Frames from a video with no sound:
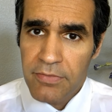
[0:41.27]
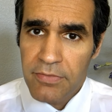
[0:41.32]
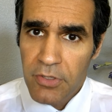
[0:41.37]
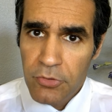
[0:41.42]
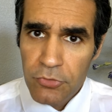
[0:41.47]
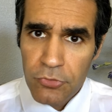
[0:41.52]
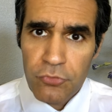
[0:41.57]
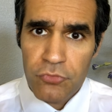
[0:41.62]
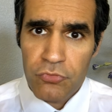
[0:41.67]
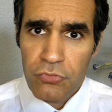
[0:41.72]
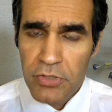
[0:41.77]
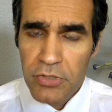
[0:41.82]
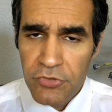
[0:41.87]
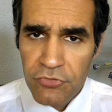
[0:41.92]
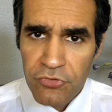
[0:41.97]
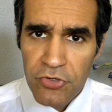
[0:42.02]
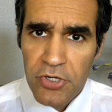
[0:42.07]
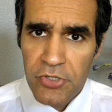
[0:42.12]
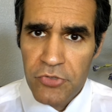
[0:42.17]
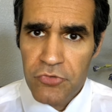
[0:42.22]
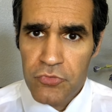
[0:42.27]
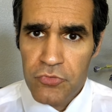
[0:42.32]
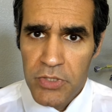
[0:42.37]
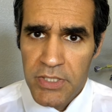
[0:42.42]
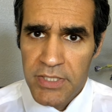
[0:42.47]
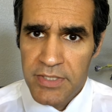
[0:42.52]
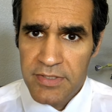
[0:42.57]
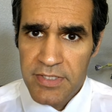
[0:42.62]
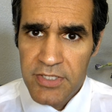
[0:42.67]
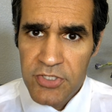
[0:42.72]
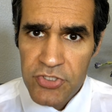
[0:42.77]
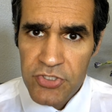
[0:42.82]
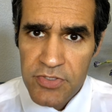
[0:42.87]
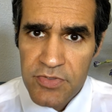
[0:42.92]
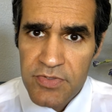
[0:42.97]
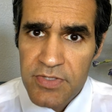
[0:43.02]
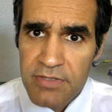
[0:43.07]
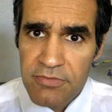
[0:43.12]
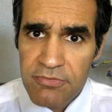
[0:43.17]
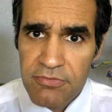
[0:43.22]
they'll usually charge you a
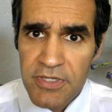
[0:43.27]
contingency